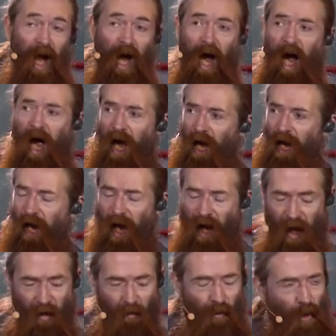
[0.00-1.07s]
I
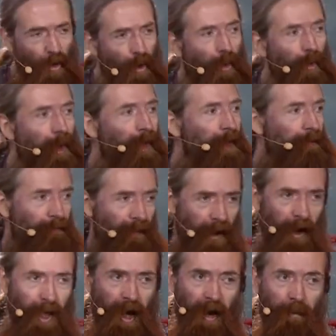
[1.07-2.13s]
am always
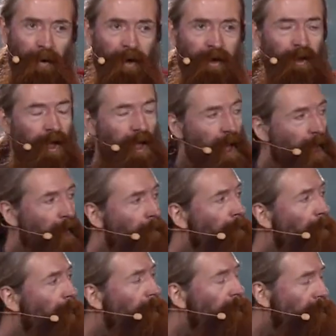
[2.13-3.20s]
very happy to
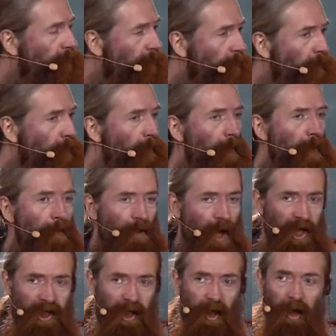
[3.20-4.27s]
come to
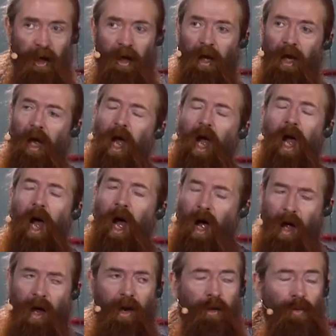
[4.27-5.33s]
Russia.
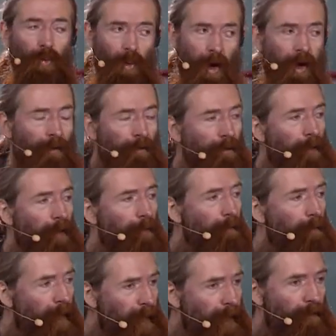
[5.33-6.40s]
And one of the
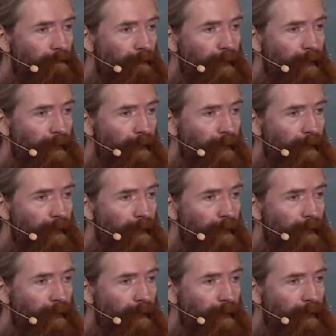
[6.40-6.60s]
main